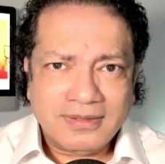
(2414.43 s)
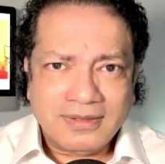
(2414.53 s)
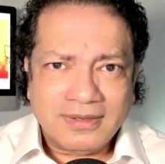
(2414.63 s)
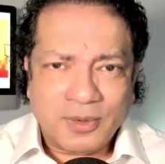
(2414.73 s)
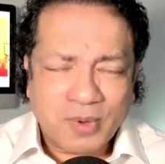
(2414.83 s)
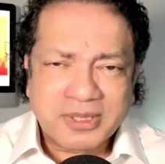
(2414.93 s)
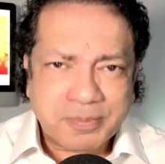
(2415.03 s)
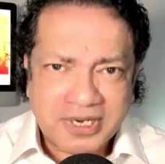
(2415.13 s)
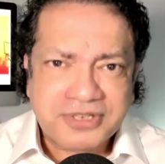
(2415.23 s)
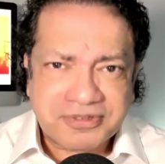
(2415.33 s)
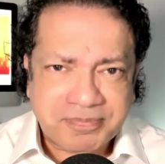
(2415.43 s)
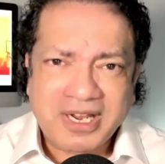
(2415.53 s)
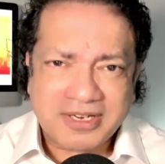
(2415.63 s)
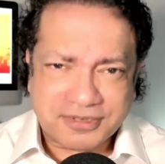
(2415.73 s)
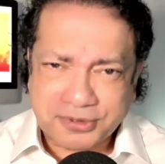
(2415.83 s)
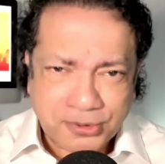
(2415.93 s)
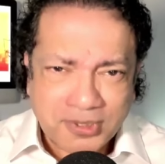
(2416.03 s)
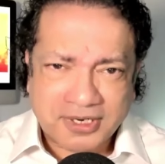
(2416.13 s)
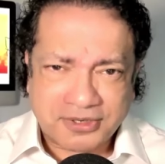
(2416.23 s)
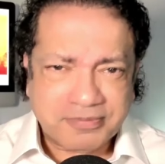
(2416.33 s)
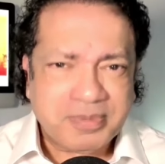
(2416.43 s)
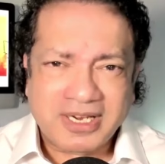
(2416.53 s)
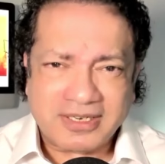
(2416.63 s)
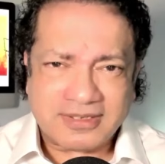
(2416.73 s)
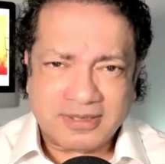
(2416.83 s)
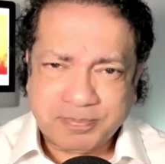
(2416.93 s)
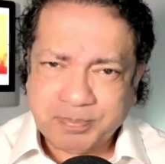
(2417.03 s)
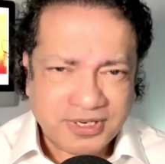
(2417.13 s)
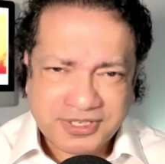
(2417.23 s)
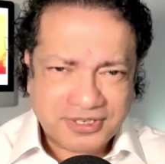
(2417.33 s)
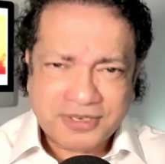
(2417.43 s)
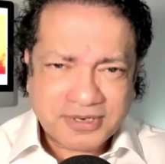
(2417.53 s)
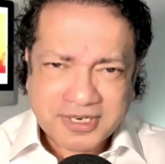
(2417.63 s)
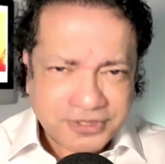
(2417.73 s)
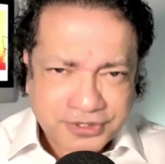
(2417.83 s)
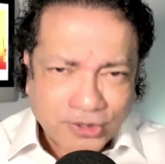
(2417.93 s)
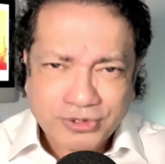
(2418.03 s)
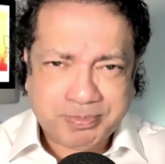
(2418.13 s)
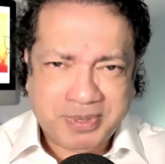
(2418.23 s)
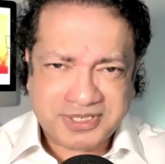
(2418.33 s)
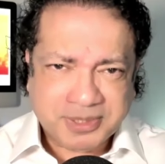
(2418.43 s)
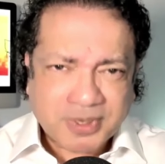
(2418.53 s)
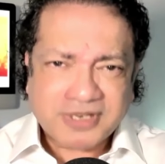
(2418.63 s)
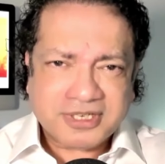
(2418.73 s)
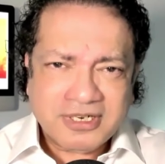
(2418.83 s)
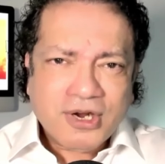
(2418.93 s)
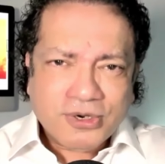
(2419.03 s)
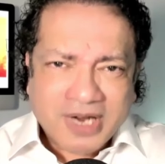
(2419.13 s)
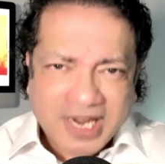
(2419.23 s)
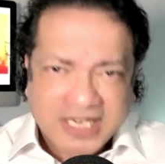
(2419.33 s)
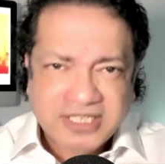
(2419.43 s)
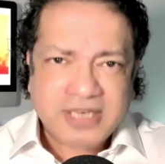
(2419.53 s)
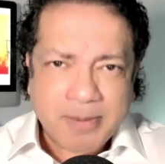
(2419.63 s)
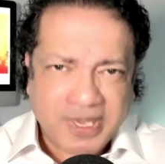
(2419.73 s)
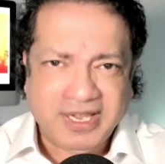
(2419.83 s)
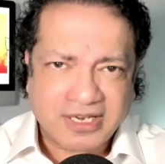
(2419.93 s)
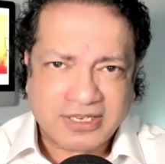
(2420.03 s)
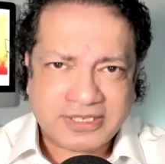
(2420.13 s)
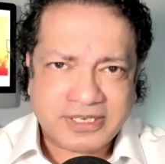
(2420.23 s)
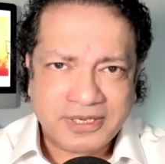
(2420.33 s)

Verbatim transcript: And when the Prince of Peace, the ruler of peace, the person who controls peace, the person who is peace,